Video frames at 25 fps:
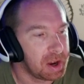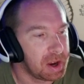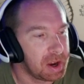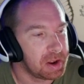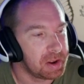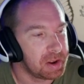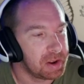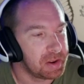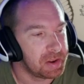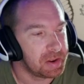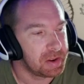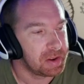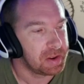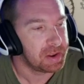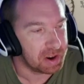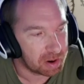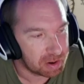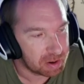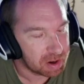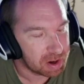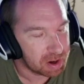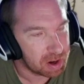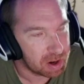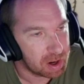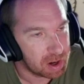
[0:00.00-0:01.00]
They are
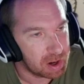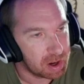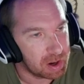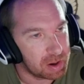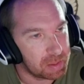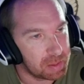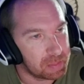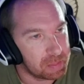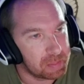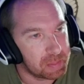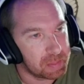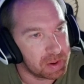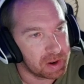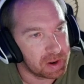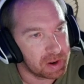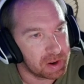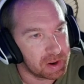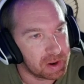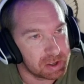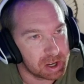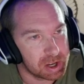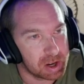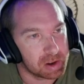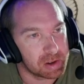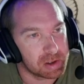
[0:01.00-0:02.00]
a bit of a
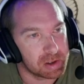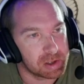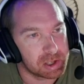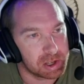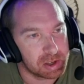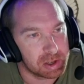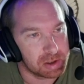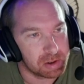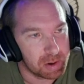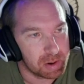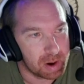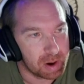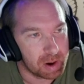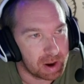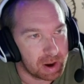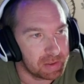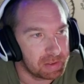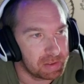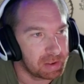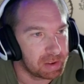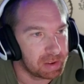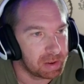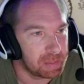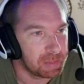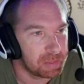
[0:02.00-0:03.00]
challenge. They do have
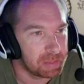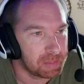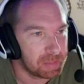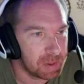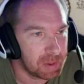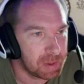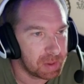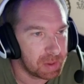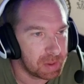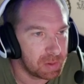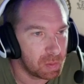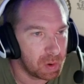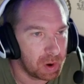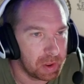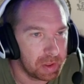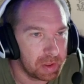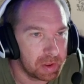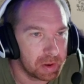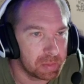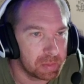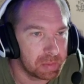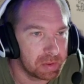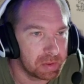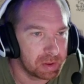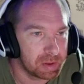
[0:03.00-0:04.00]
some men with
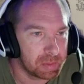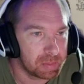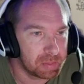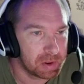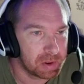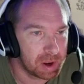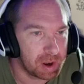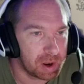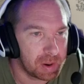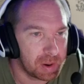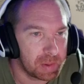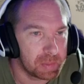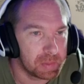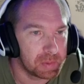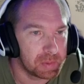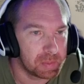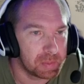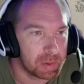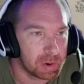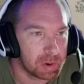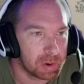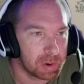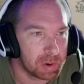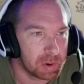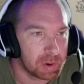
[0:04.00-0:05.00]
them sometimes.
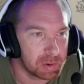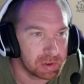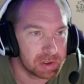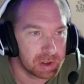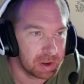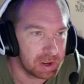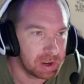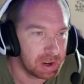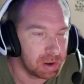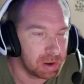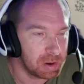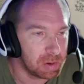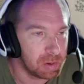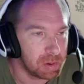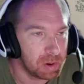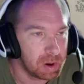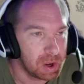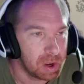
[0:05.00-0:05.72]
Most of the time they do.